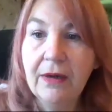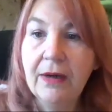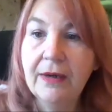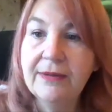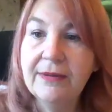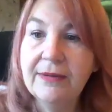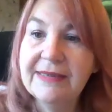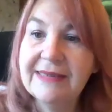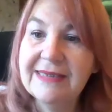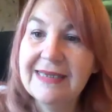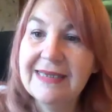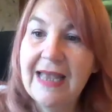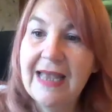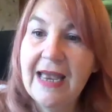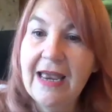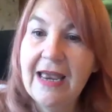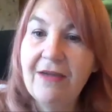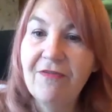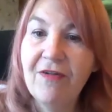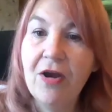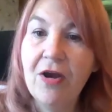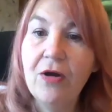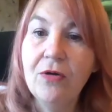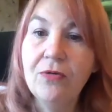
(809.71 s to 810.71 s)
and
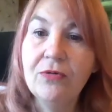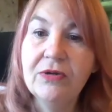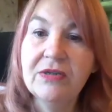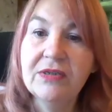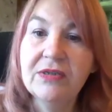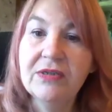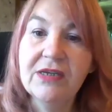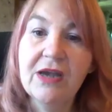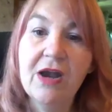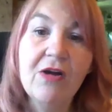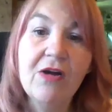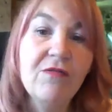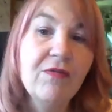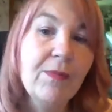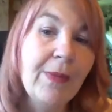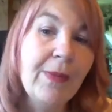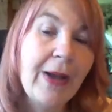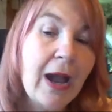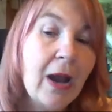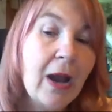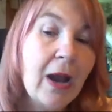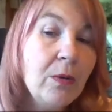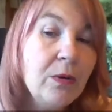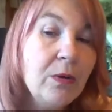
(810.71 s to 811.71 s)
slave owners
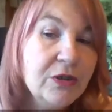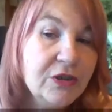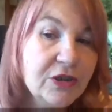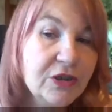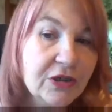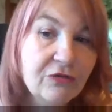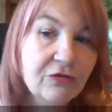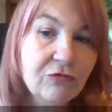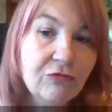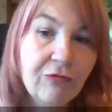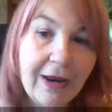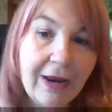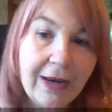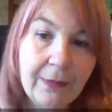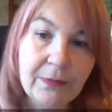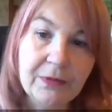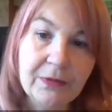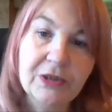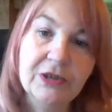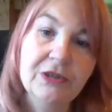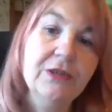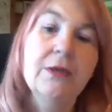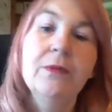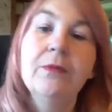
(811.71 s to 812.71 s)
overpowered and
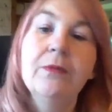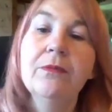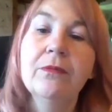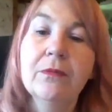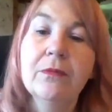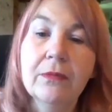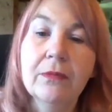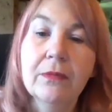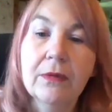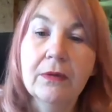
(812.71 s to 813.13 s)
raped them.